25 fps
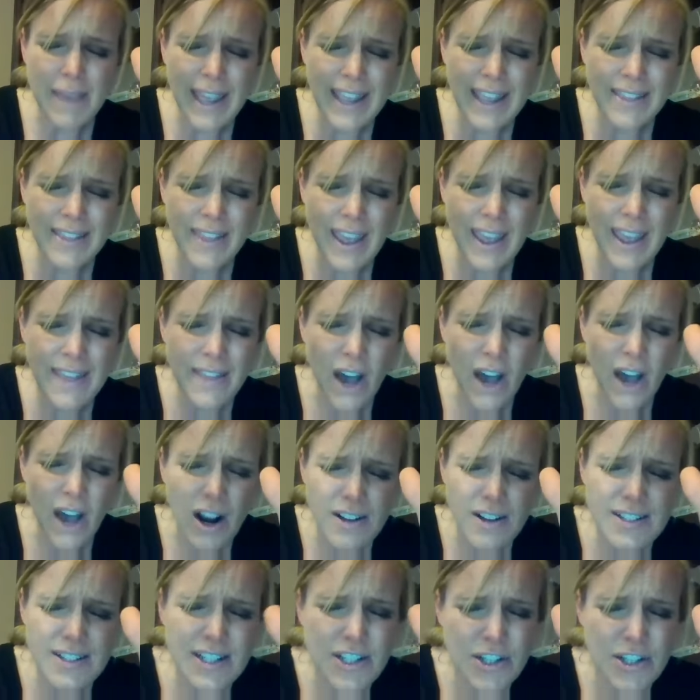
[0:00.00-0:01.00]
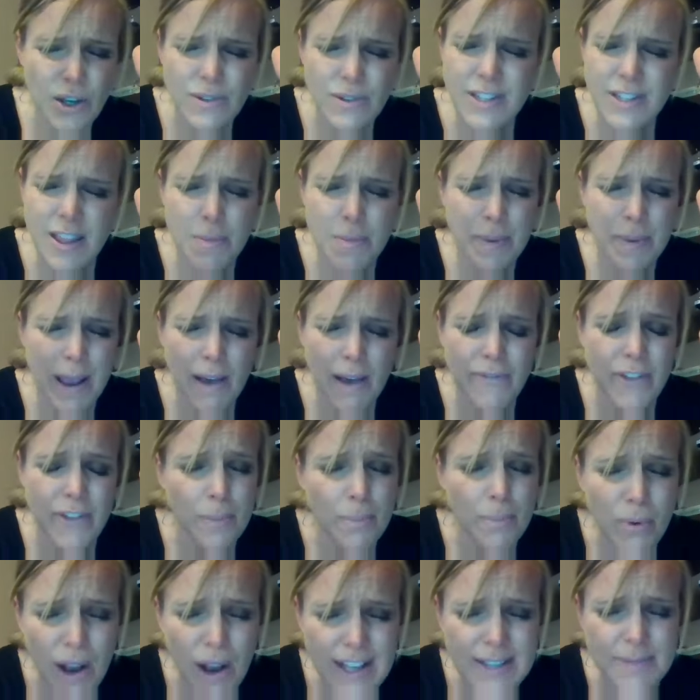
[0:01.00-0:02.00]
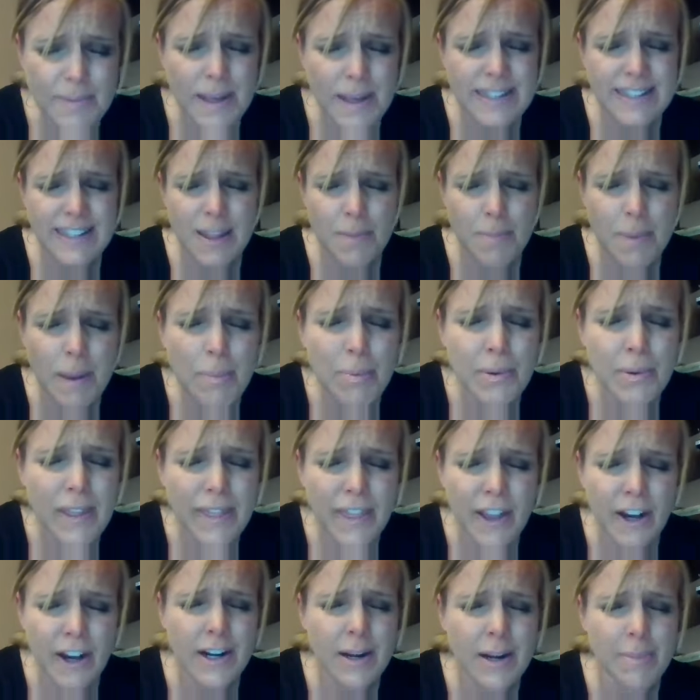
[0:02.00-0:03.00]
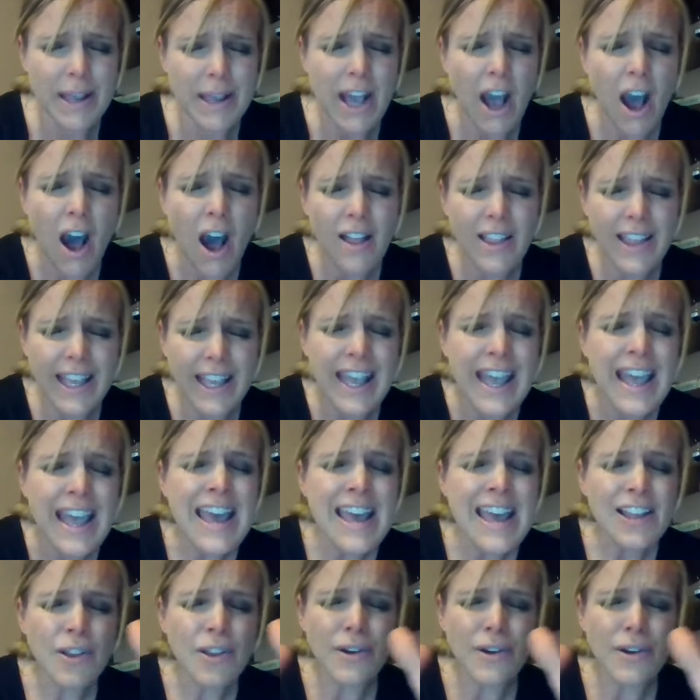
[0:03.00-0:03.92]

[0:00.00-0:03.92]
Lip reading: in the hearts and souls of their prospects and the people that they're going to be calling,